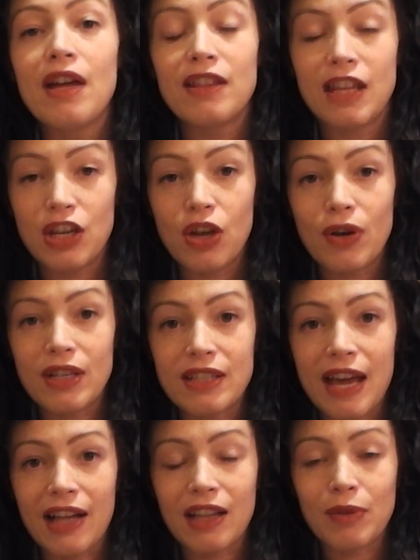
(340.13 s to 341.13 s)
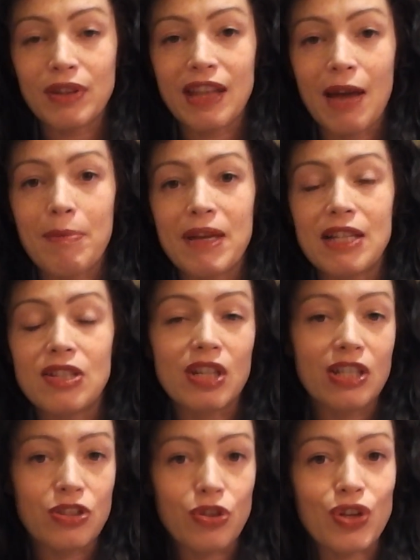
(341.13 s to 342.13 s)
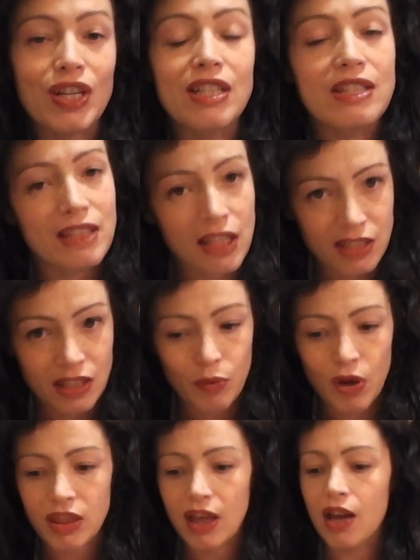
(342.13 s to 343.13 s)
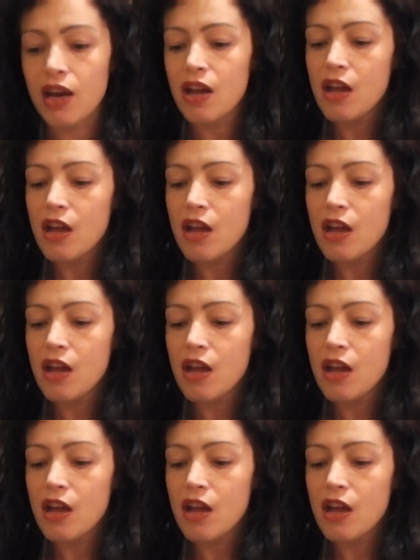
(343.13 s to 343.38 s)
They know exactly what that means because you're consistent with it.